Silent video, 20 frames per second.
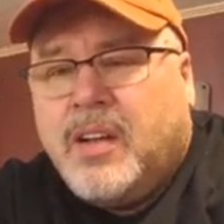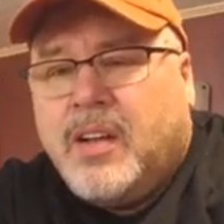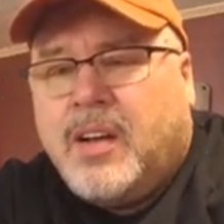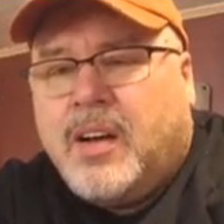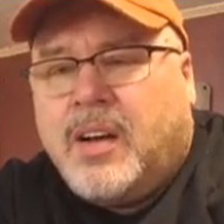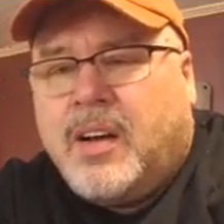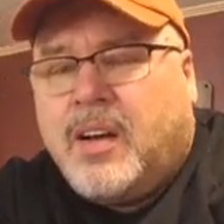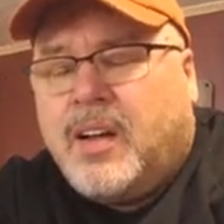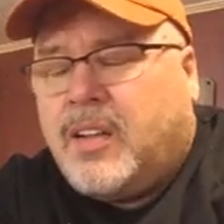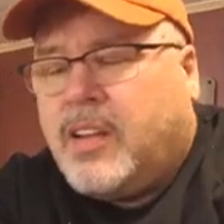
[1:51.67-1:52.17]

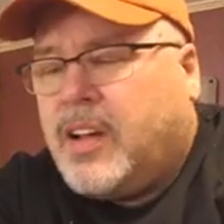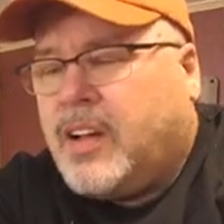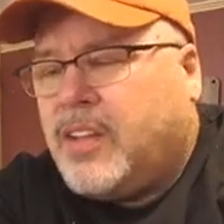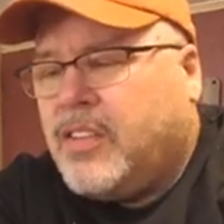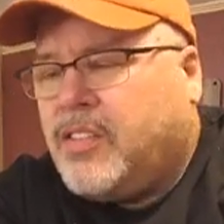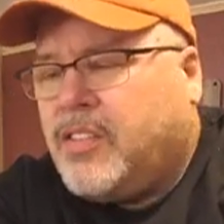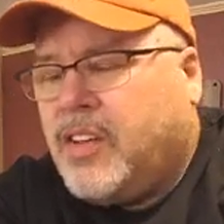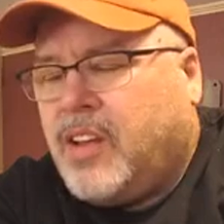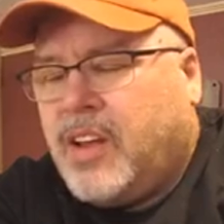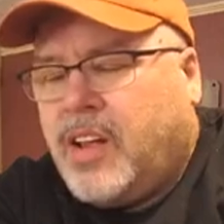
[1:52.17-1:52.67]
Like I
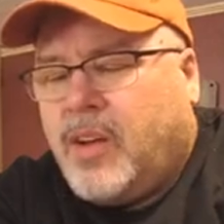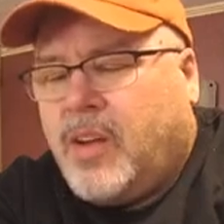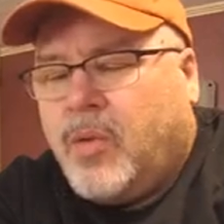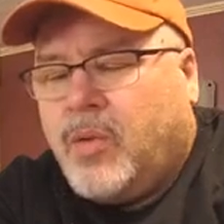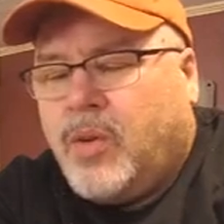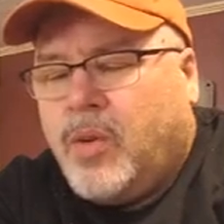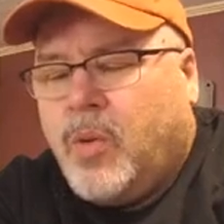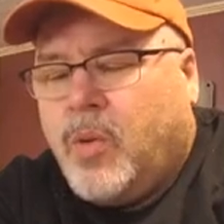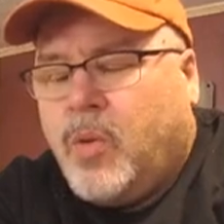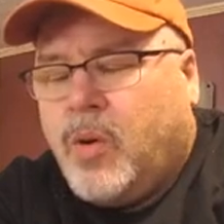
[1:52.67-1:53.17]
said, I don't
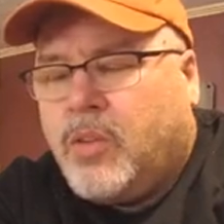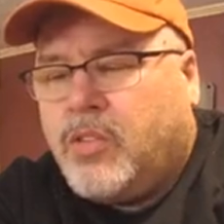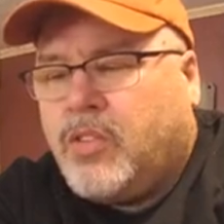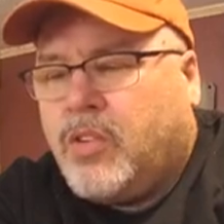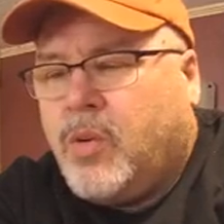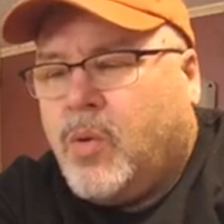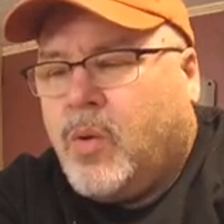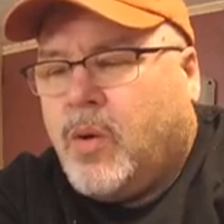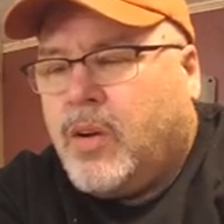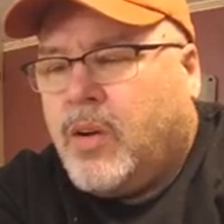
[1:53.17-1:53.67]
know what's
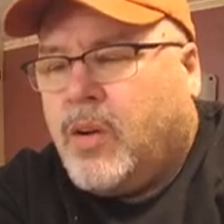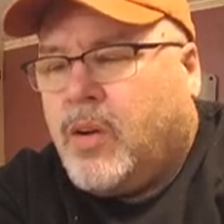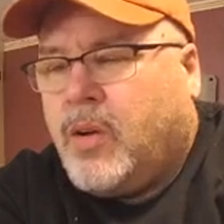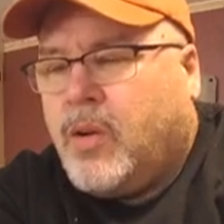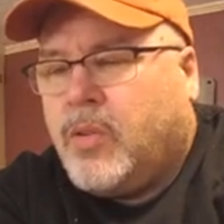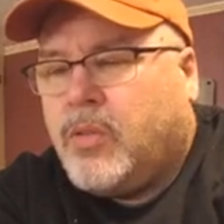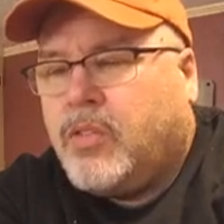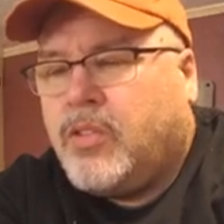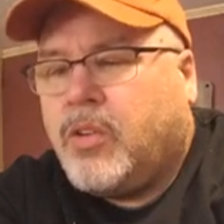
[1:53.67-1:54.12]
going on.